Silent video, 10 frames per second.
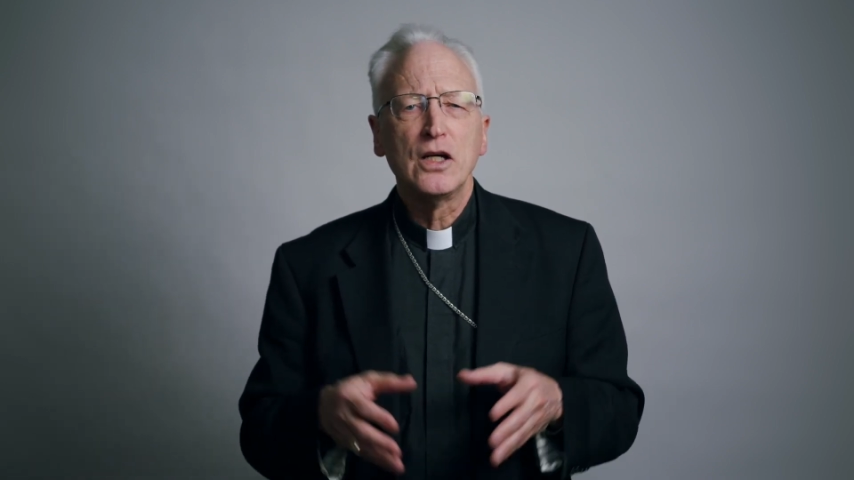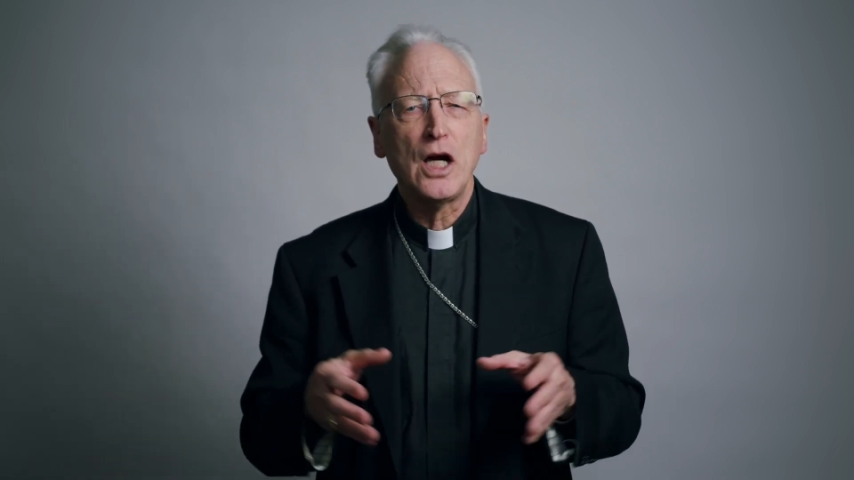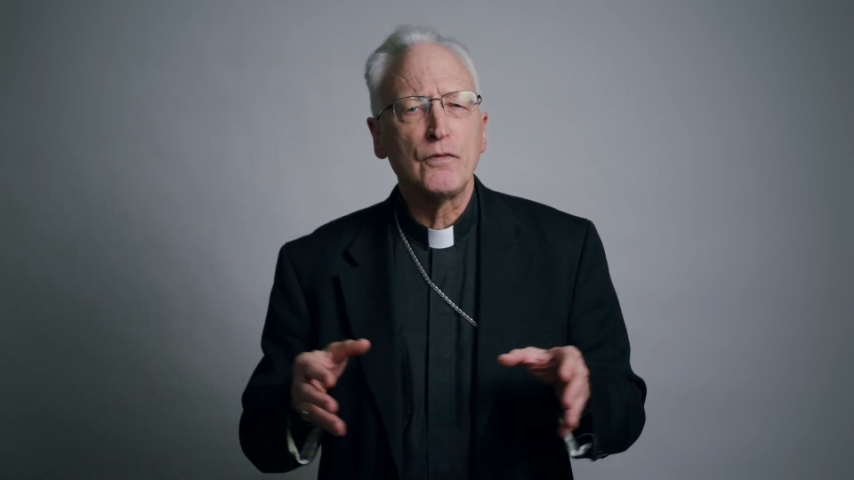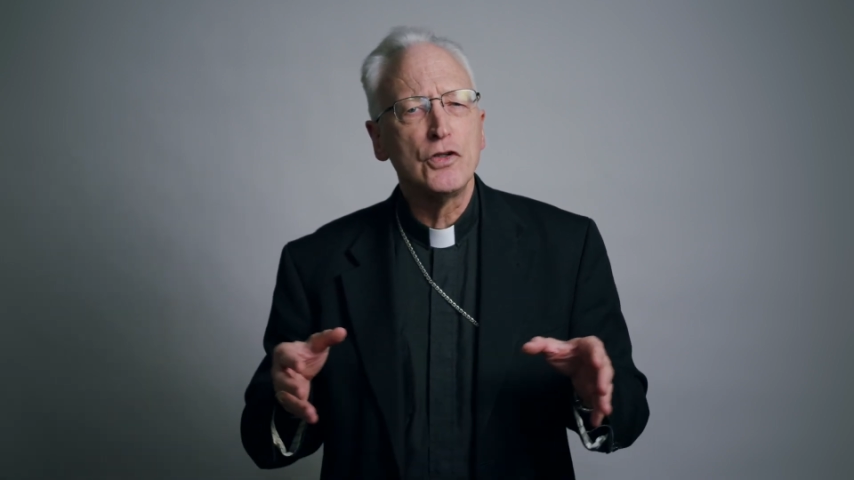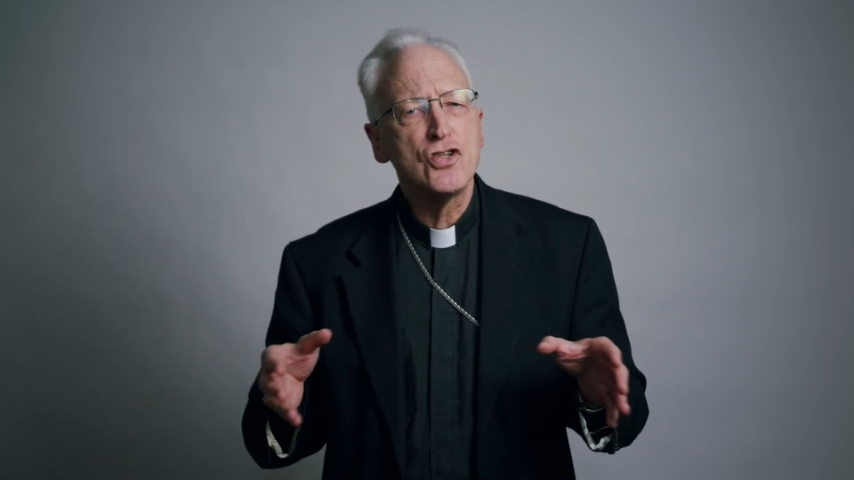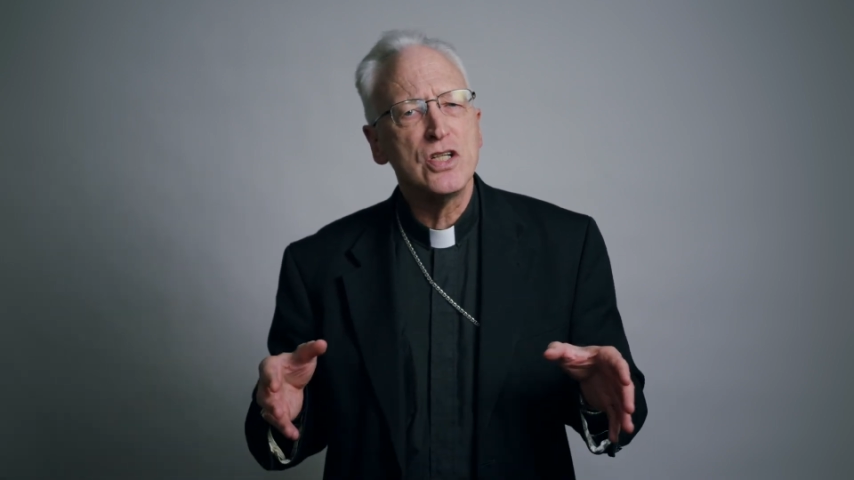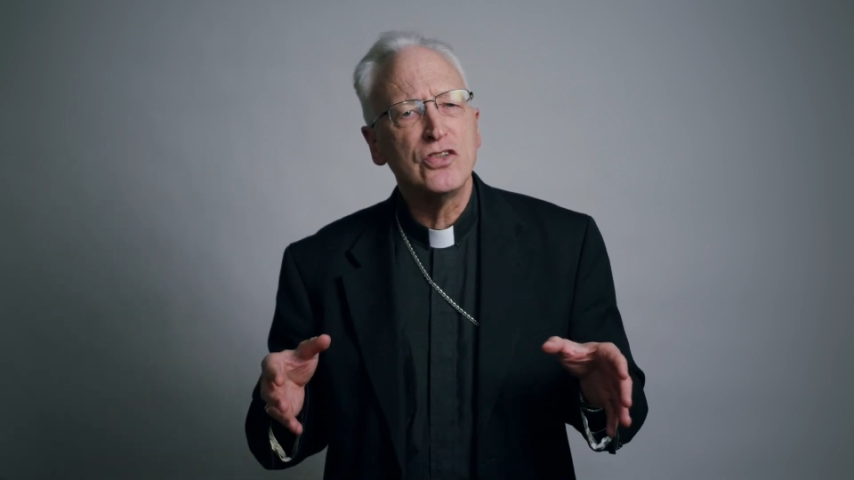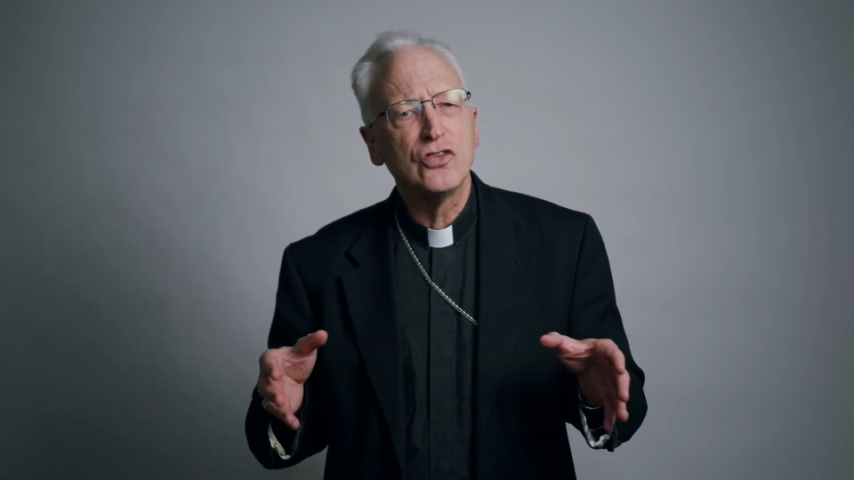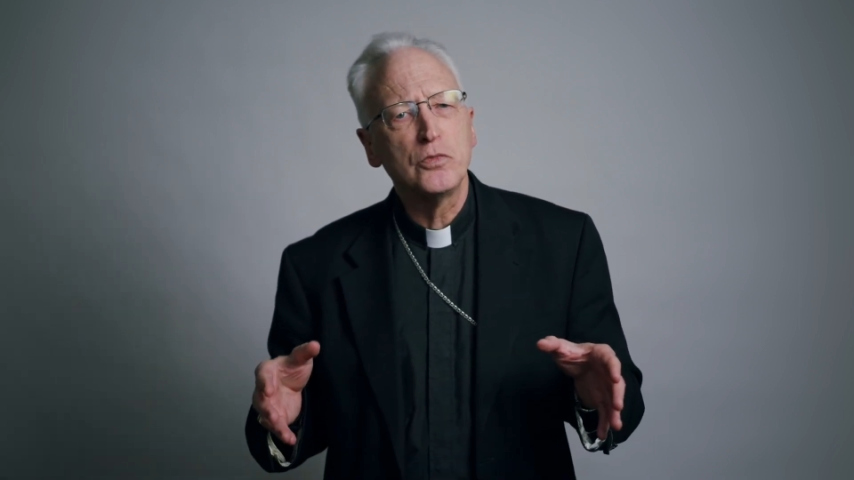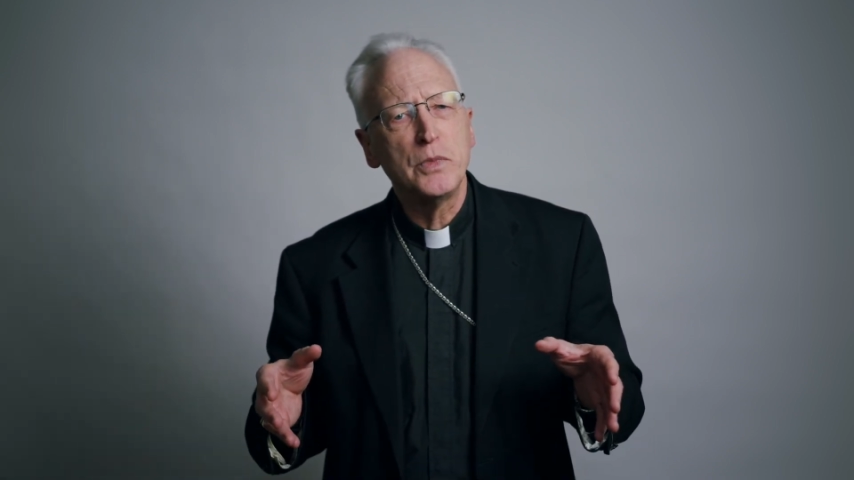cover
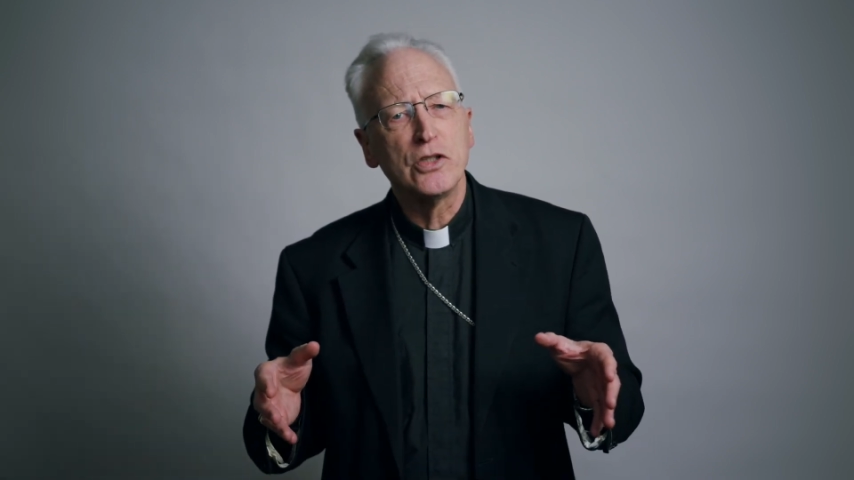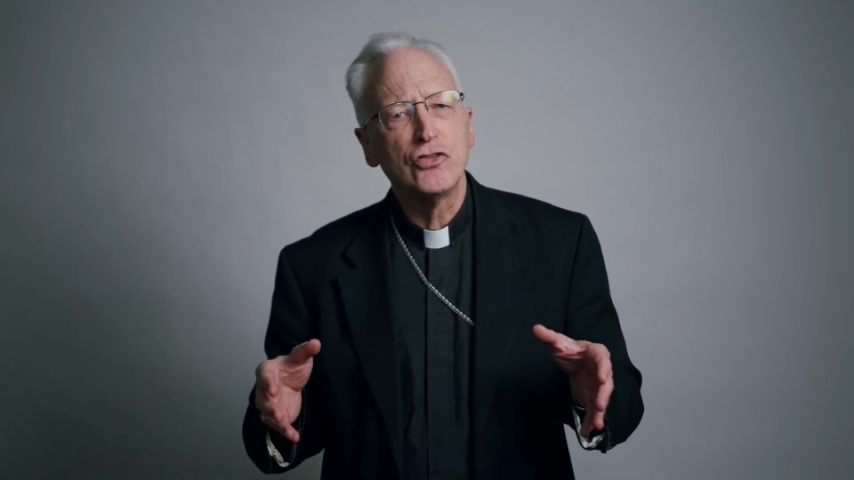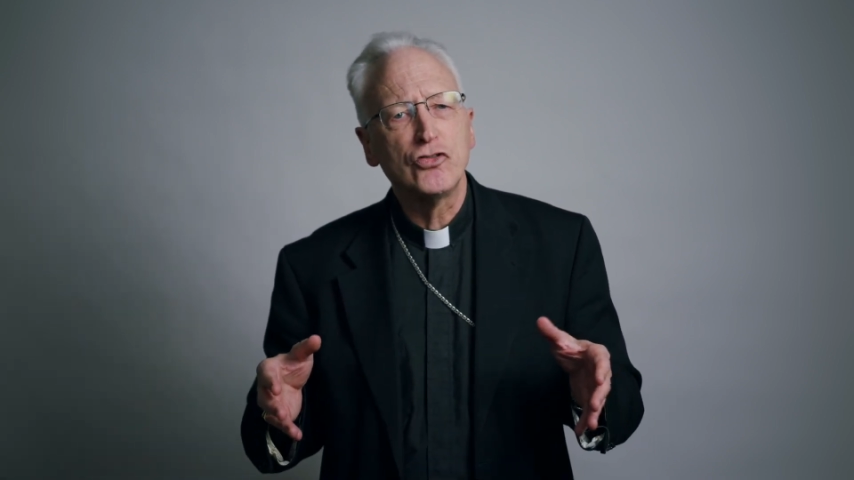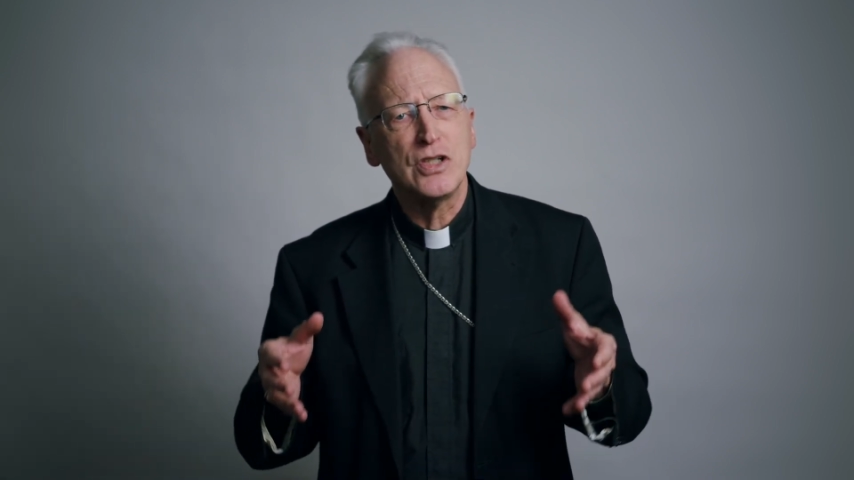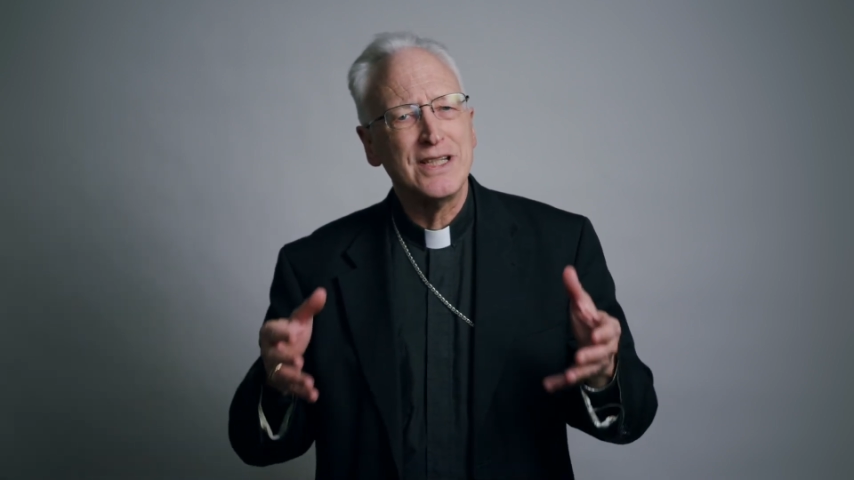Jesus' ministry